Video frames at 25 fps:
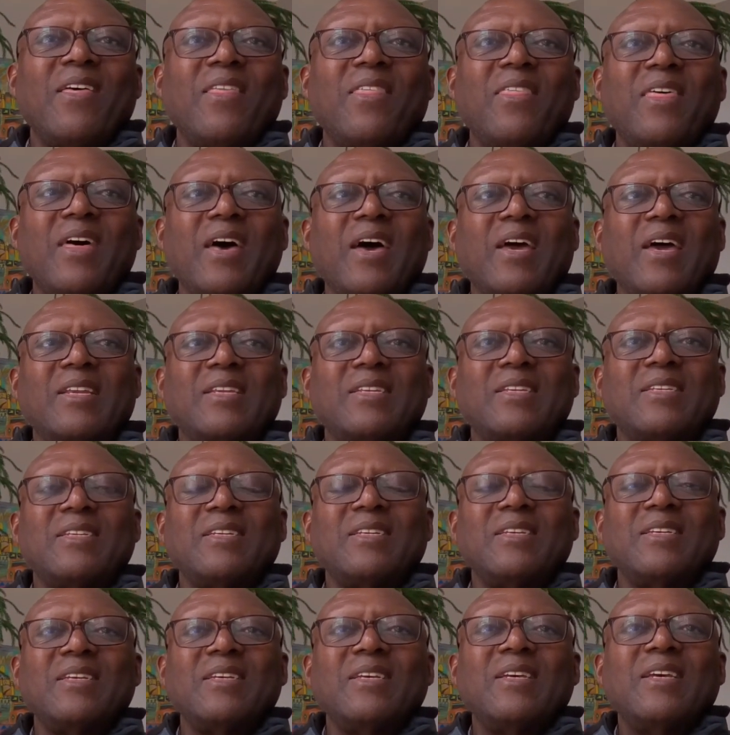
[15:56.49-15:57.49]
that
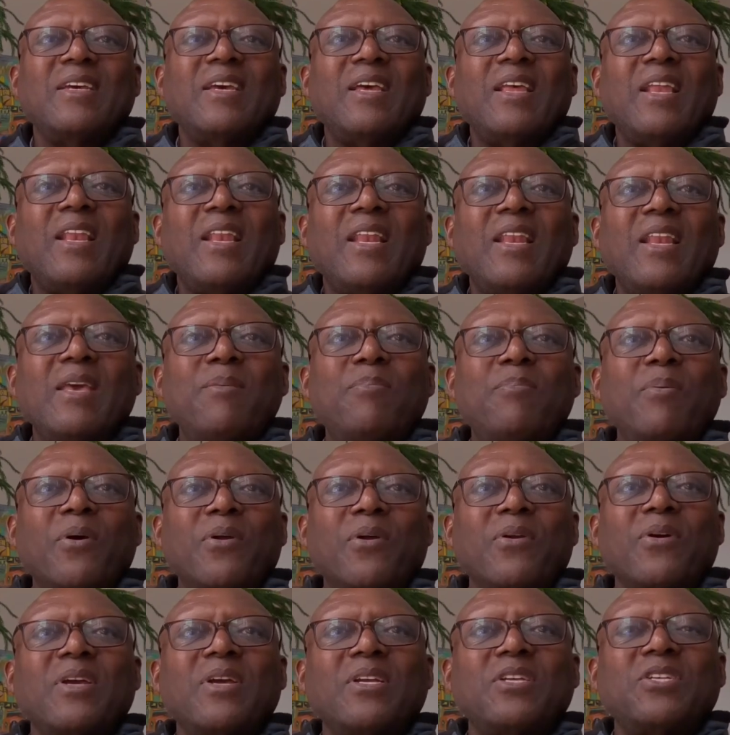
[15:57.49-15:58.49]

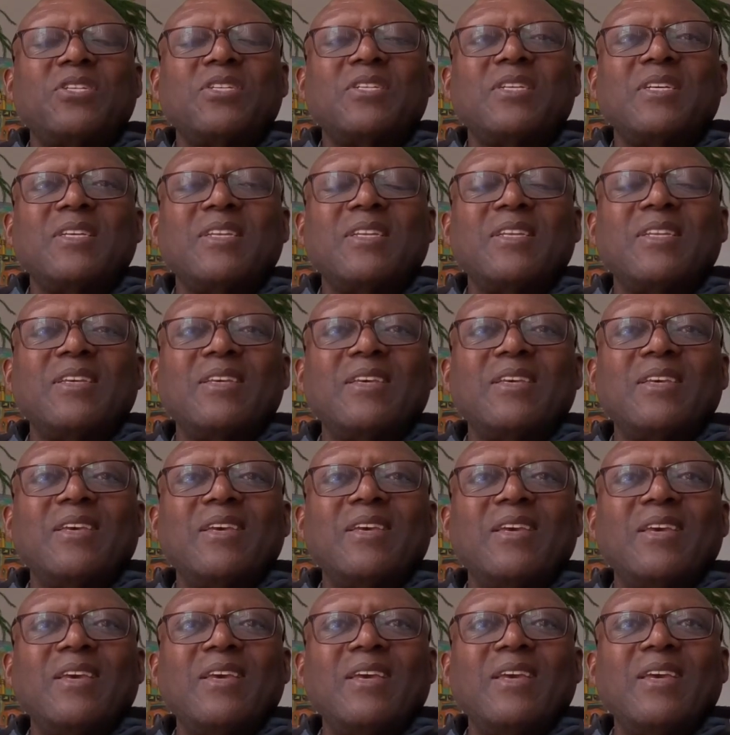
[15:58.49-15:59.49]
liberation
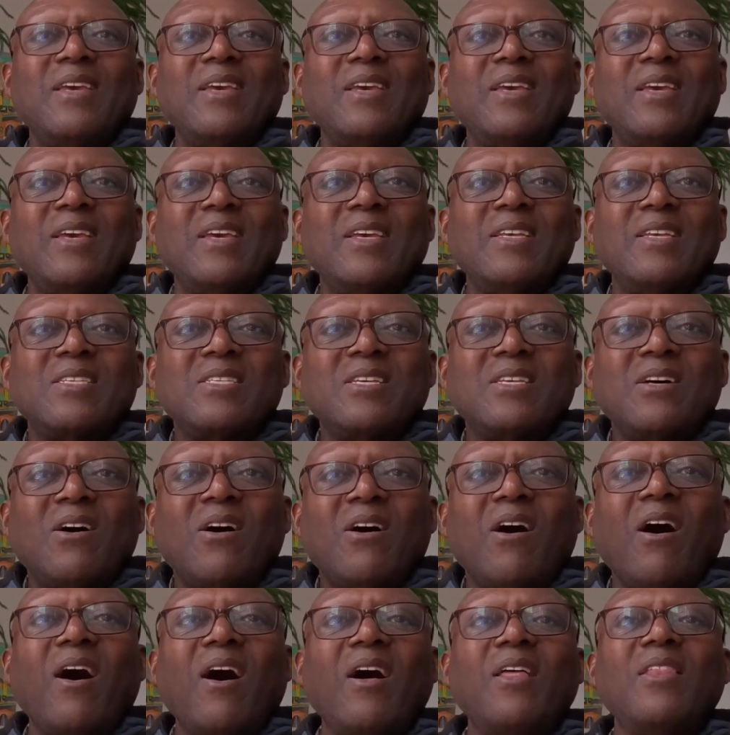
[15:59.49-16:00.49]
is
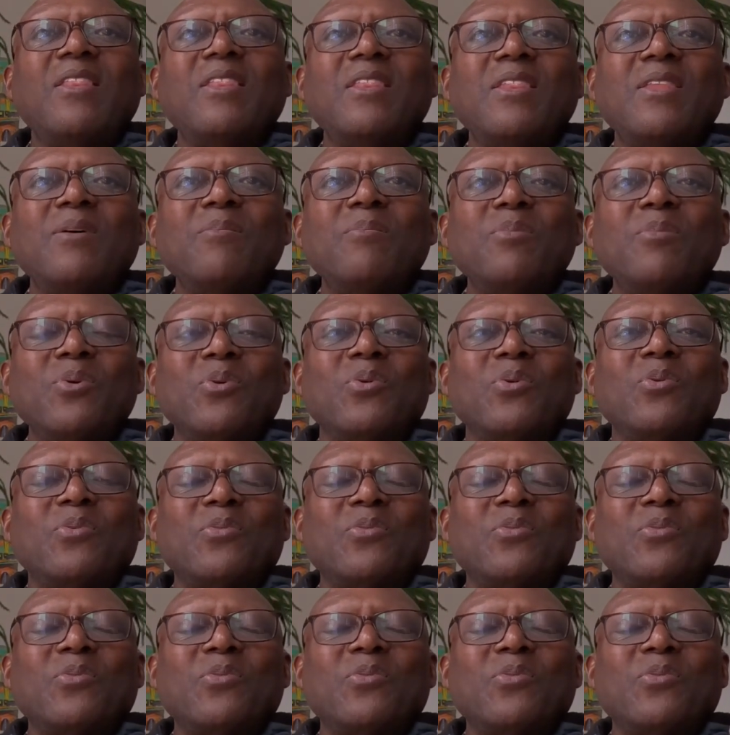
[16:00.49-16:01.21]
on the move.